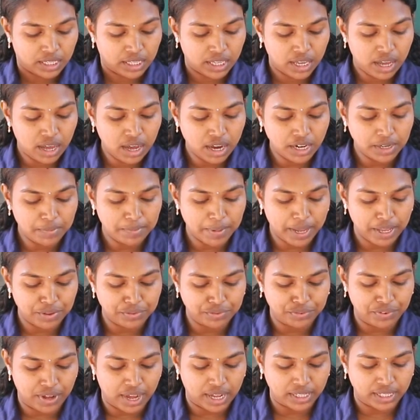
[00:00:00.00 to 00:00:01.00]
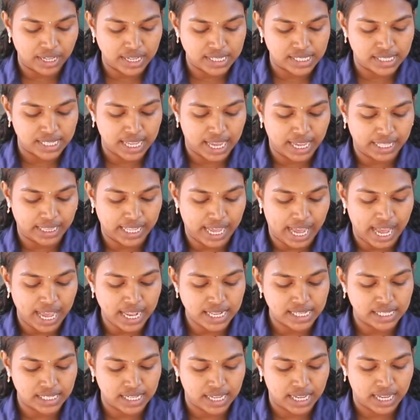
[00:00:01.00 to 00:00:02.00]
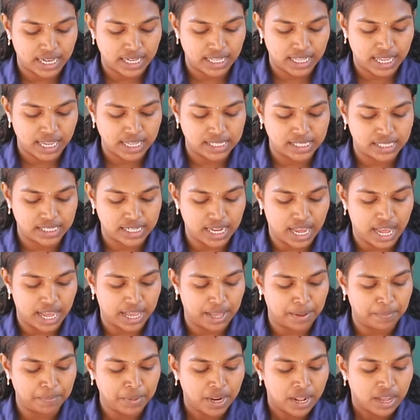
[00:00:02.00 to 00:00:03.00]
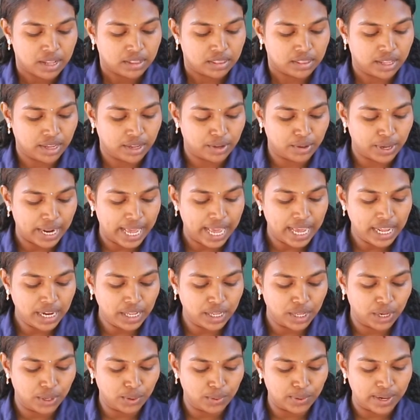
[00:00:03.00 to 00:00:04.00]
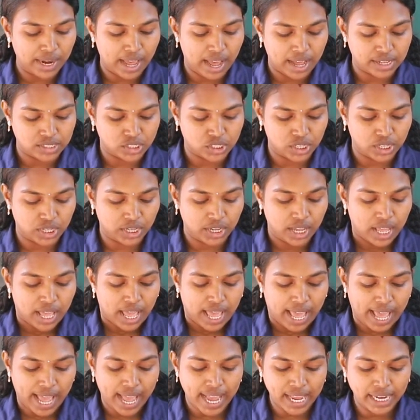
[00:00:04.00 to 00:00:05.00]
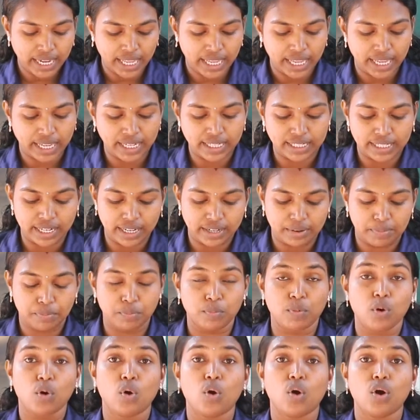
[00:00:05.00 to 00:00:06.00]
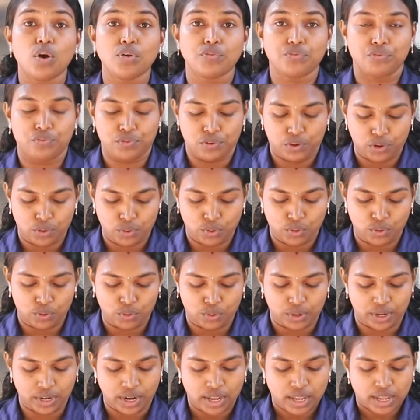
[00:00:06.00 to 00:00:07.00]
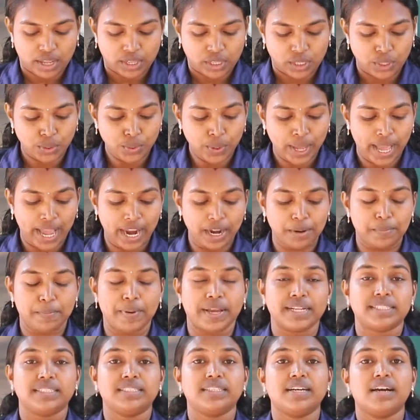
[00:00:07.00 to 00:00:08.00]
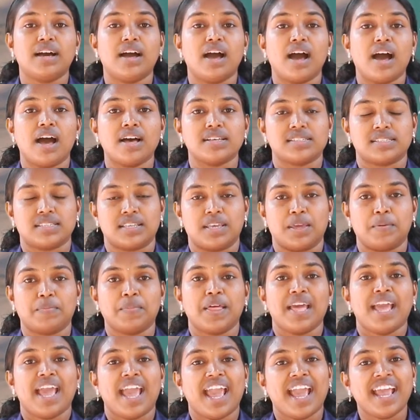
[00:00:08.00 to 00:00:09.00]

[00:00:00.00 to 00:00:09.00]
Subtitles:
heard my father say that in this time the grain grew larger and yielded more flour. You had better ask him.